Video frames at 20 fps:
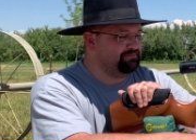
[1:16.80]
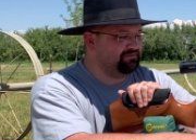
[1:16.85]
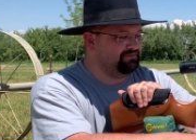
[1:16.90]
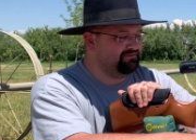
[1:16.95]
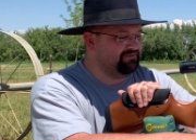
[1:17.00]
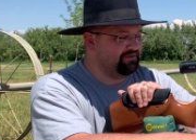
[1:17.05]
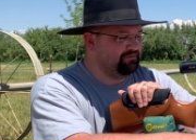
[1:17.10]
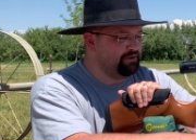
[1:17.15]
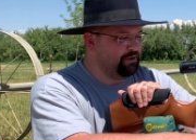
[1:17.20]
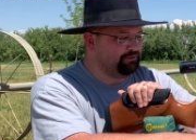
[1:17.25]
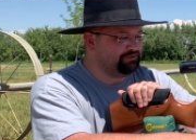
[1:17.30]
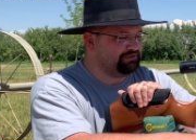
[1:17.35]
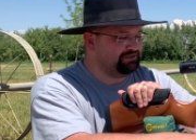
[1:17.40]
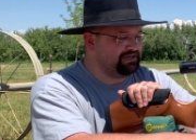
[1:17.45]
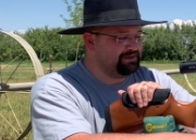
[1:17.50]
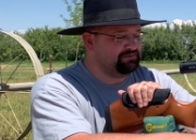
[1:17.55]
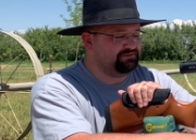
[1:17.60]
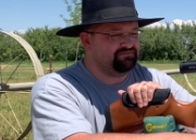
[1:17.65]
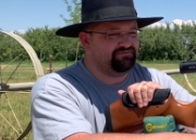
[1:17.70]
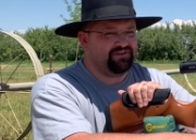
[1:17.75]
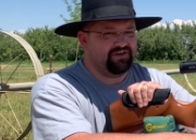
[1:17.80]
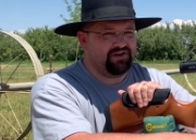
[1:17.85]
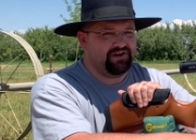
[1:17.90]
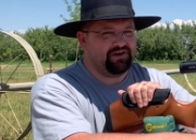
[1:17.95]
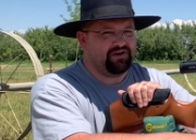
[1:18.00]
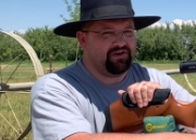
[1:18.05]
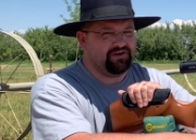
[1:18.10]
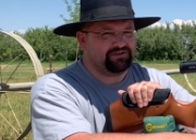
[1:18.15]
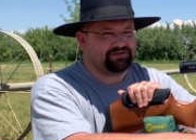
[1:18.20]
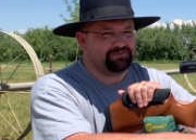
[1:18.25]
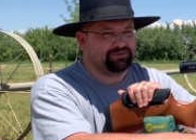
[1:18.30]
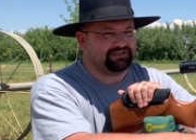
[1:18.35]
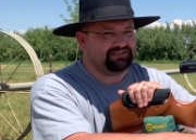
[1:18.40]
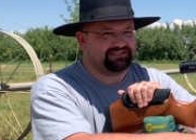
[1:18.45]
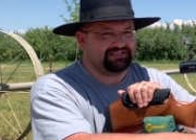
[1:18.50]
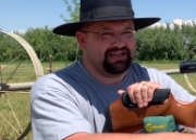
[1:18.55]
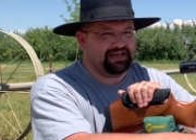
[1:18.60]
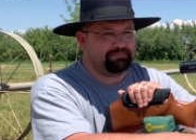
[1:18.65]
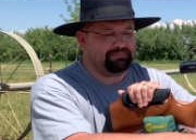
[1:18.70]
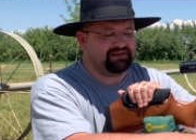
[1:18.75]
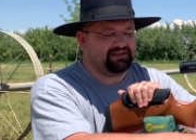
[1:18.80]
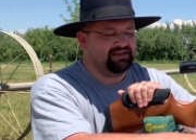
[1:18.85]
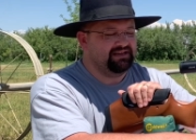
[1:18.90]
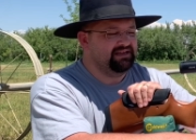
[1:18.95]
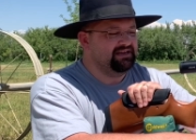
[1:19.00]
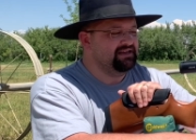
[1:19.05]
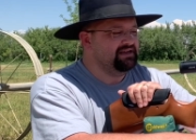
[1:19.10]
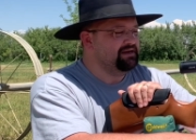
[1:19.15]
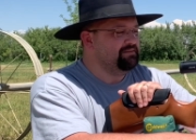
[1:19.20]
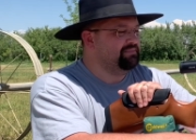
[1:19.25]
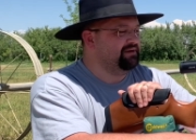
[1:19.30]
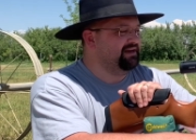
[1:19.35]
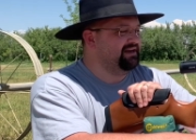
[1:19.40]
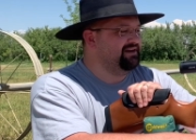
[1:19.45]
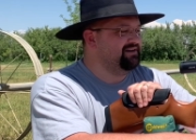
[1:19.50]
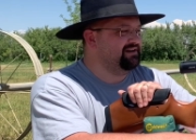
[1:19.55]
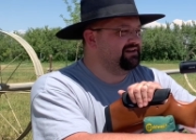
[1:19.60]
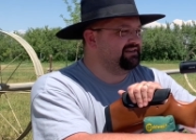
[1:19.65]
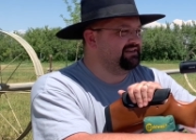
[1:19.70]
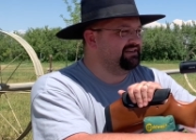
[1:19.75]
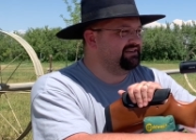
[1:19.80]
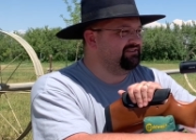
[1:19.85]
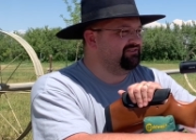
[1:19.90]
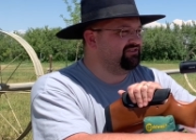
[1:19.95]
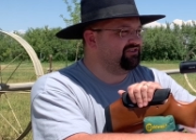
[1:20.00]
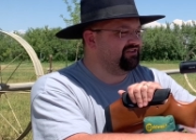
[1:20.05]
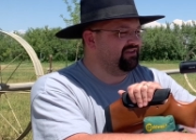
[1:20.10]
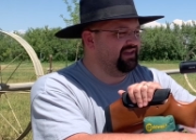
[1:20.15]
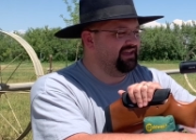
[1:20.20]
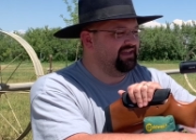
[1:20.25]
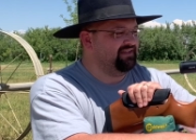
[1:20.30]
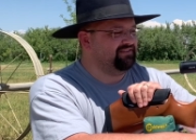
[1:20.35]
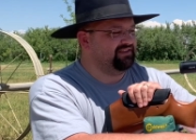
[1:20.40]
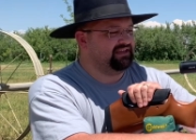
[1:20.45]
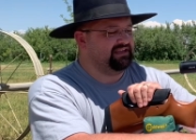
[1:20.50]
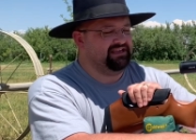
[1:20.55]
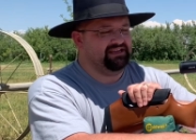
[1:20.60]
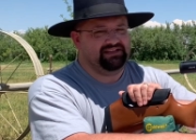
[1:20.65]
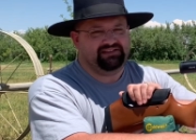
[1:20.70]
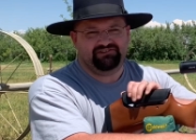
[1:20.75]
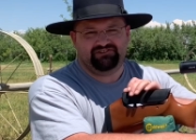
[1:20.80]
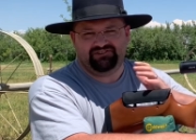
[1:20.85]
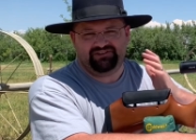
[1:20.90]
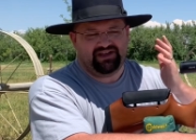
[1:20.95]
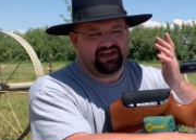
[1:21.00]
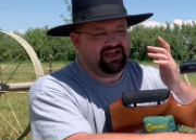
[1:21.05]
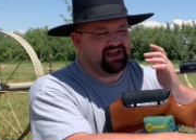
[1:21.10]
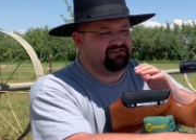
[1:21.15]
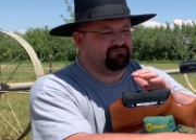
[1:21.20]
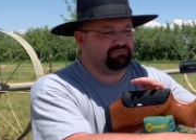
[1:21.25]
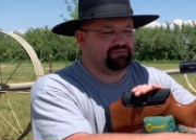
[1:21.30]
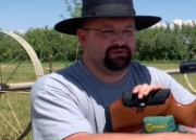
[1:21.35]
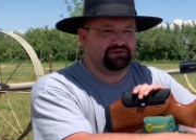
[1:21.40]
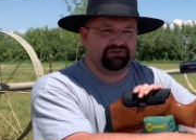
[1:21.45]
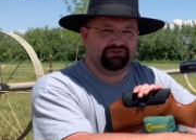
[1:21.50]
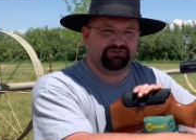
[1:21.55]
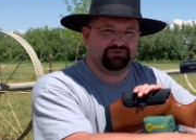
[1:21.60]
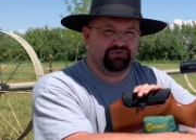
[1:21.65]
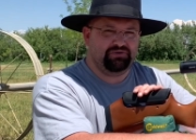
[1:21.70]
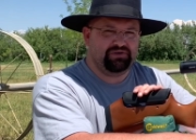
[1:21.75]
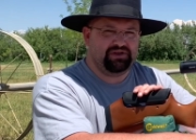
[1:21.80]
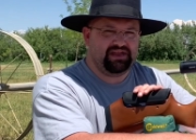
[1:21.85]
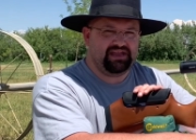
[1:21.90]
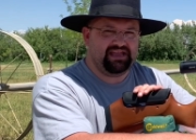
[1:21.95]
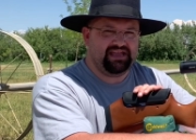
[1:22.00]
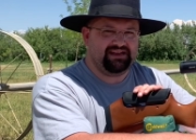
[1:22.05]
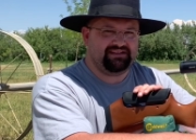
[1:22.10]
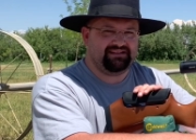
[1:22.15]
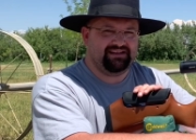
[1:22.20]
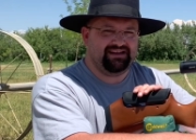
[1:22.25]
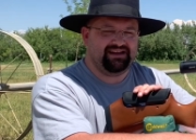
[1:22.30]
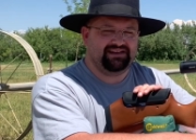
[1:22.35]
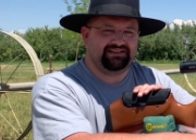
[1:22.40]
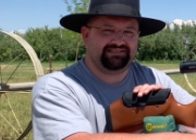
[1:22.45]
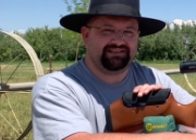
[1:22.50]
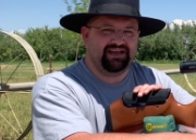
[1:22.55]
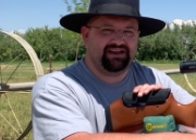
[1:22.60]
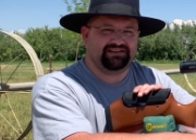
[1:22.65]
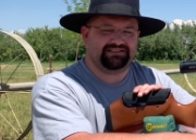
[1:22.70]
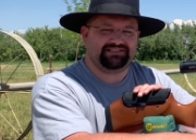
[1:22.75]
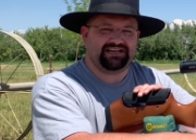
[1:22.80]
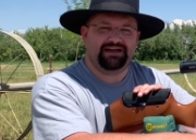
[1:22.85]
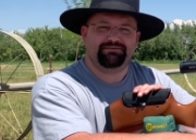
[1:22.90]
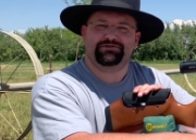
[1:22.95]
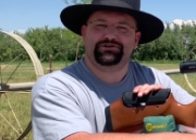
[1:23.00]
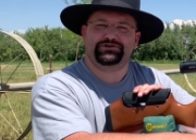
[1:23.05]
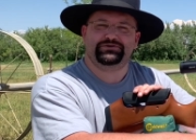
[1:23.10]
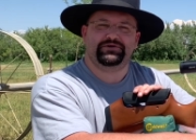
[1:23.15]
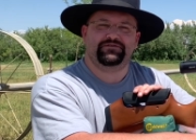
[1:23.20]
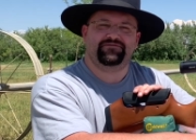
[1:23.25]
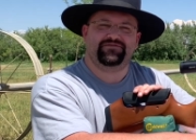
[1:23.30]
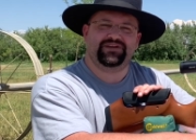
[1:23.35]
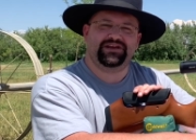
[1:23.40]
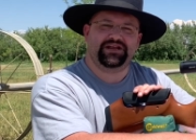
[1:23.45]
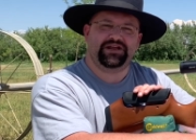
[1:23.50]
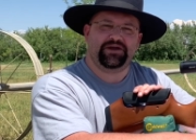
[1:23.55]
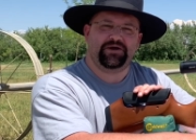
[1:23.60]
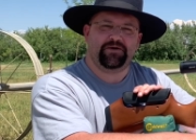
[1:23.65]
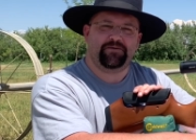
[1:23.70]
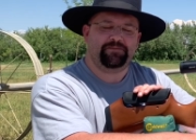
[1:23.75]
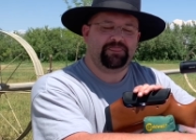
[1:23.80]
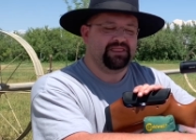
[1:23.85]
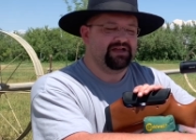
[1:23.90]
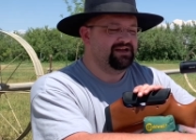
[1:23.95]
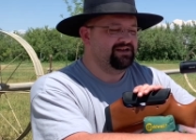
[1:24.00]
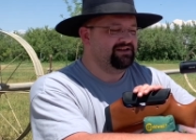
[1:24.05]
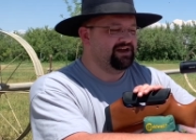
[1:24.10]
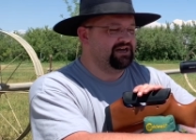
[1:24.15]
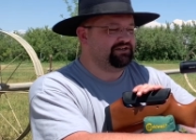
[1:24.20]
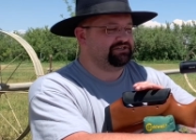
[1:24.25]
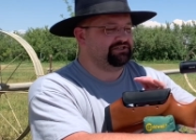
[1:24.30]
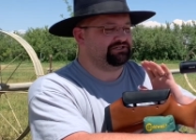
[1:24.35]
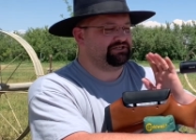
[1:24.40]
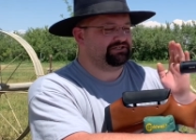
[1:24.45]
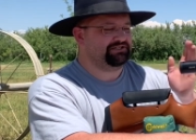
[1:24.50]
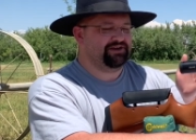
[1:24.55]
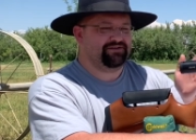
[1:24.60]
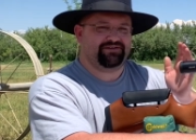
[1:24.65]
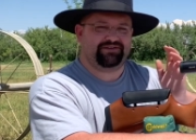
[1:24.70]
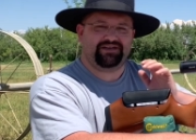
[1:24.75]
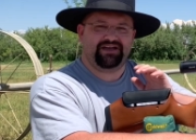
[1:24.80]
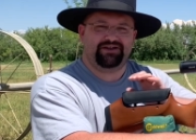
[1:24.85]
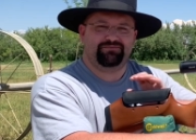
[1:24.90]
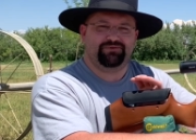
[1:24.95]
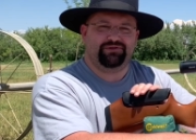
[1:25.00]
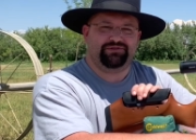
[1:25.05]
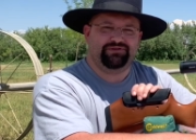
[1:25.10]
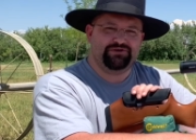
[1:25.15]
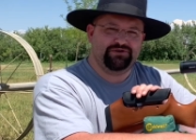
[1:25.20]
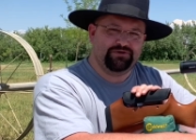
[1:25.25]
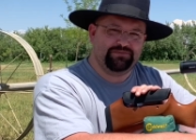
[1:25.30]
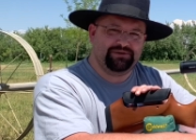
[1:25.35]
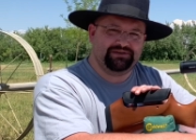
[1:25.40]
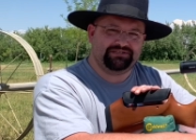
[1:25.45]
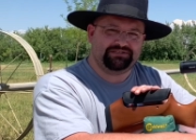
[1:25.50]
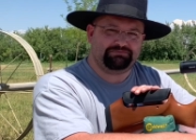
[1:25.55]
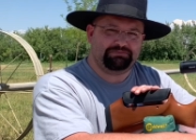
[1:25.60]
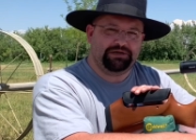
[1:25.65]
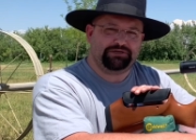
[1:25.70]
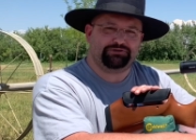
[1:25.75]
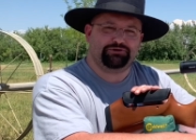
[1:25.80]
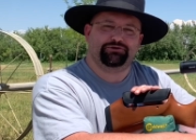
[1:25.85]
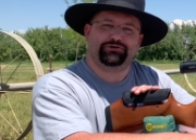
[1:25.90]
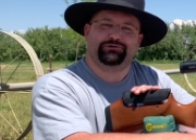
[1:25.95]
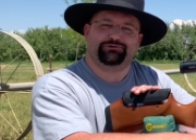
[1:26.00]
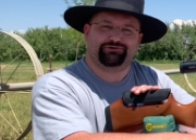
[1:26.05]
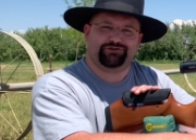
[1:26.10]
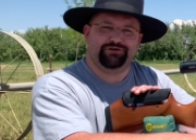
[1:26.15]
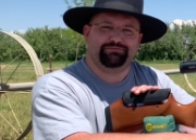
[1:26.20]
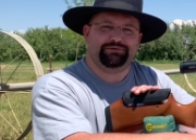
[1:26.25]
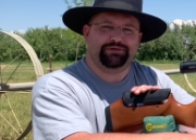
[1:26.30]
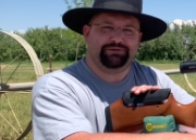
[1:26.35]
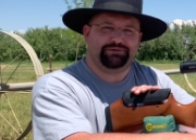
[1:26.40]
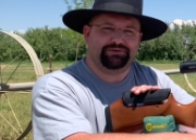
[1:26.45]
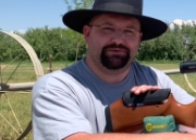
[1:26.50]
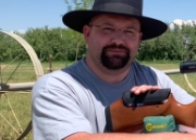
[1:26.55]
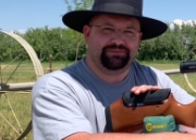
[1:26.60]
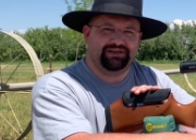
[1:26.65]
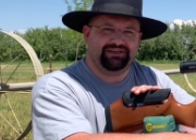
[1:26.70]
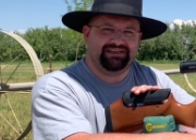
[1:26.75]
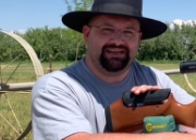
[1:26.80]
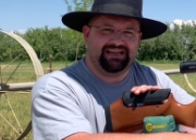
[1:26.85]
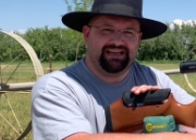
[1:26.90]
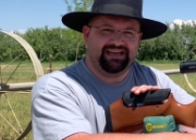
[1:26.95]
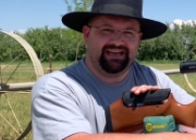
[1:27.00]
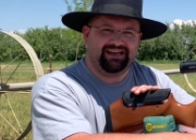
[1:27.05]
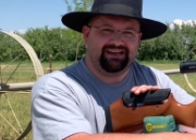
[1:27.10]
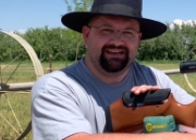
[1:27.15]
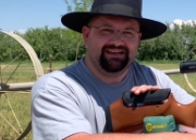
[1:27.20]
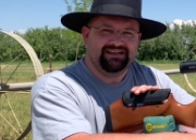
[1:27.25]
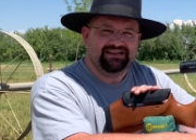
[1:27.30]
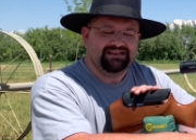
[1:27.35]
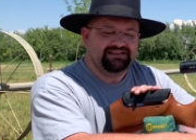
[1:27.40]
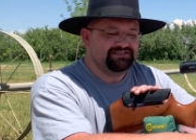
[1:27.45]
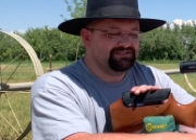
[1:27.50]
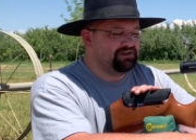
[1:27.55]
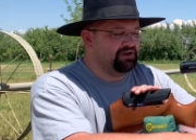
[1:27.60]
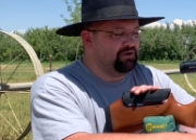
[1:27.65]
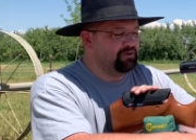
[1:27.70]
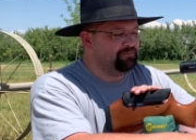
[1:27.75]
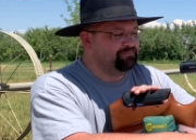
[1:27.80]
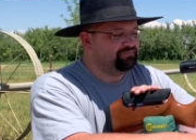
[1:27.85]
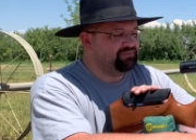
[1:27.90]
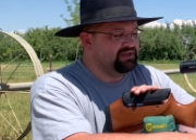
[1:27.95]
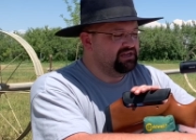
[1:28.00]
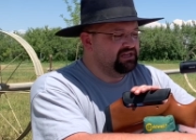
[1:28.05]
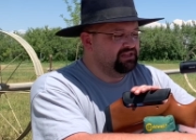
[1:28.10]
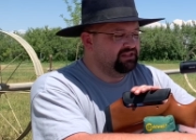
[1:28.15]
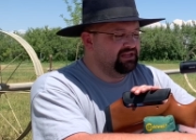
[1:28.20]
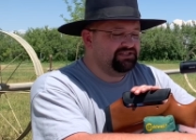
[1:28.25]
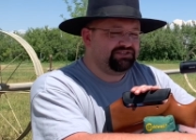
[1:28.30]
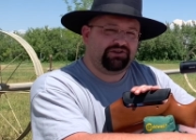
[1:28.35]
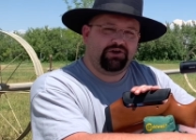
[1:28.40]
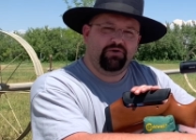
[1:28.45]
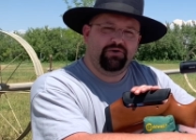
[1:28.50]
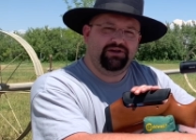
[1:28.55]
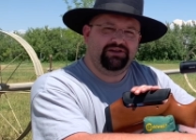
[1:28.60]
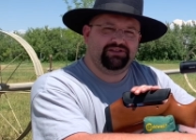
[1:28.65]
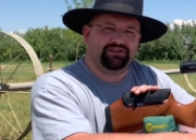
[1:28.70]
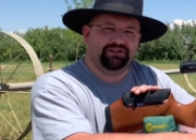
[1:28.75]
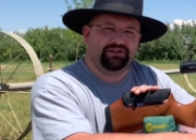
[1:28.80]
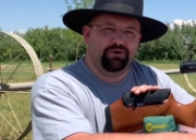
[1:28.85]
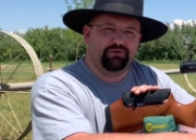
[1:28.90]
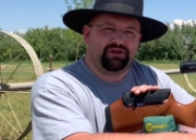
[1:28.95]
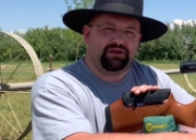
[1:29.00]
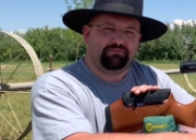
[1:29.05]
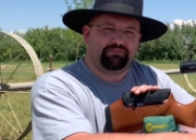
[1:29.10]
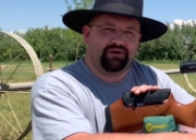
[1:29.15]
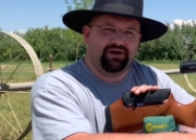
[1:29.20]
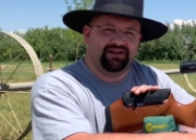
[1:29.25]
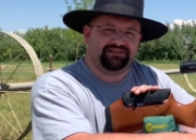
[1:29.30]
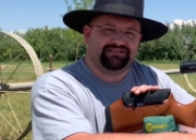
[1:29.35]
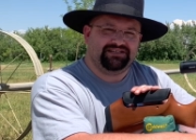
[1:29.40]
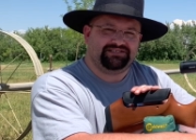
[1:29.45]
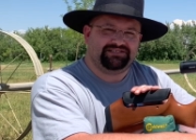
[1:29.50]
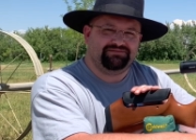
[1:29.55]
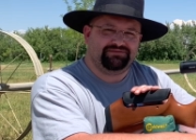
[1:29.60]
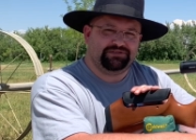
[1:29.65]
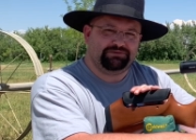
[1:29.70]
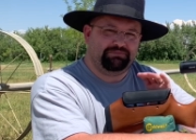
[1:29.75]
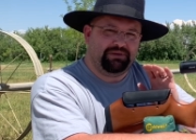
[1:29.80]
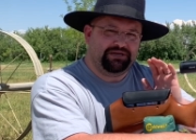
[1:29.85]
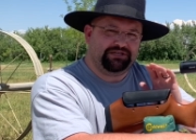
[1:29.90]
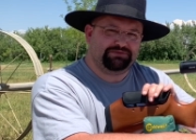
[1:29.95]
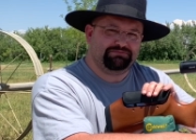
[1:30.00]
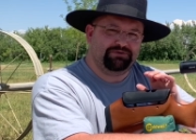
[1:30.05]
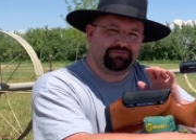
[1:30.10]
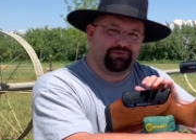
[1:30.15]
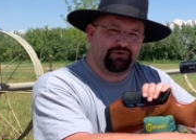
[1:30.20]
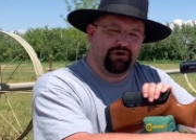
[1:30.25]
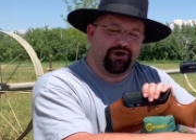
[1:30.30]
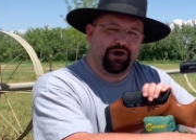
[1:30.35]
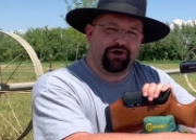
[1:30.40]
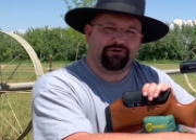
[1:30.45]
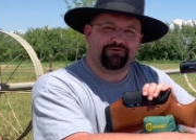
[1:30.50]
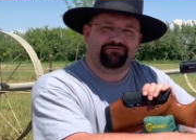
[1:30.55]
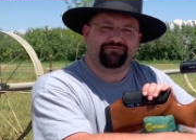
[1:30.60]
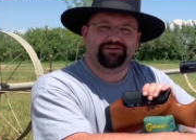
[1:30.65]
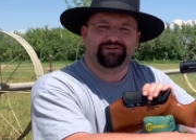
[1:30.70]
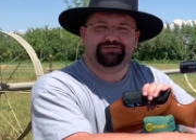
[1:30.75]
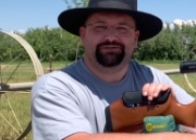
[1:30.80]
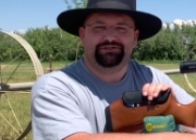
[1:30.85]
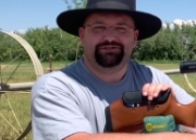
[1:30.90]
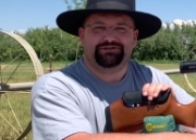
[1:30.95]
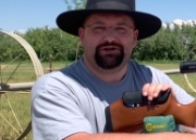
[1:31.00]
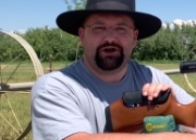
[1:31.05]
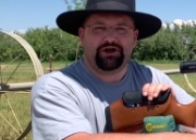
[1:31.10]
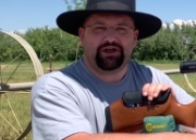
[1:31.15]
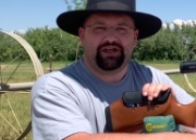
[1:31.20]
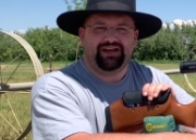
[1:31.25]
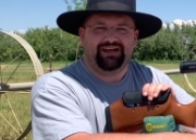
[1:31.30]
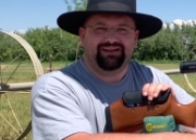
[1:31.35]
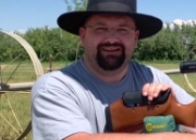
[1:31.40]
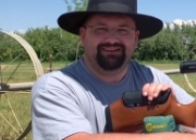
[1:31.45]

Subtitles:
Emotionally, it was very hard to accept, but here it is, and the kids and I have been enjoying it, and I decided it's time to do a video, not just to share the gun with you, but as a special little tribute to my dad. So, let's go into the loading process of this Benjamin Marauder Field and Target.